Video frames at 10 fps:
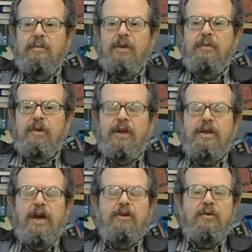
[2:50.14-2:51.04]
people are
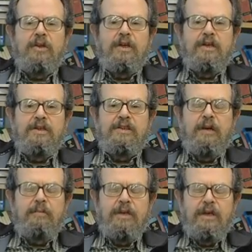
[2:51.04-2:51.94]
not only
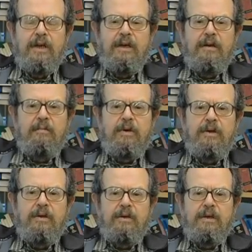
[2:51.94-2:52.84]
accepting it,
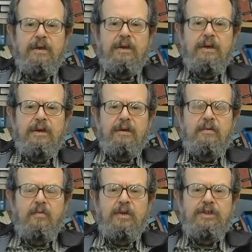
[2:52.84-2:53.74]
but
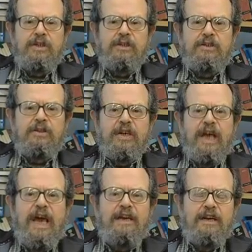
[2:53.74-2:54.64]
wishing to
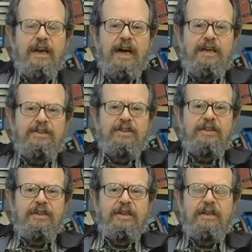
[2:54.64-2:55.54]
canonize it
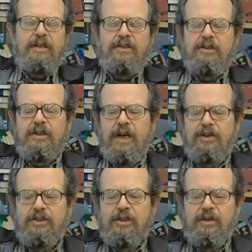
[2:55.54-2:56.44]
in
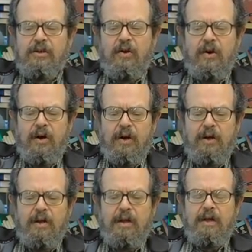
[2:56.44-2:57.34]
international law.
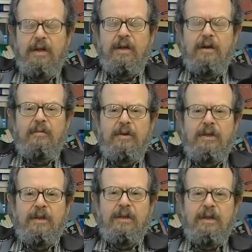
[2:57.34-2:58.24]
I
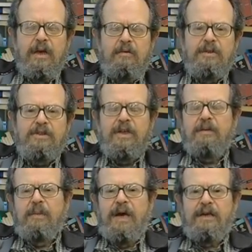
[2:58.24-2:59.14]
mean, that would
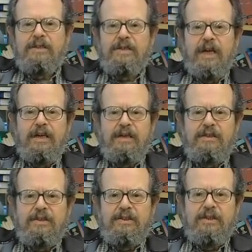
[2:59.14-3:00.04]
set back science,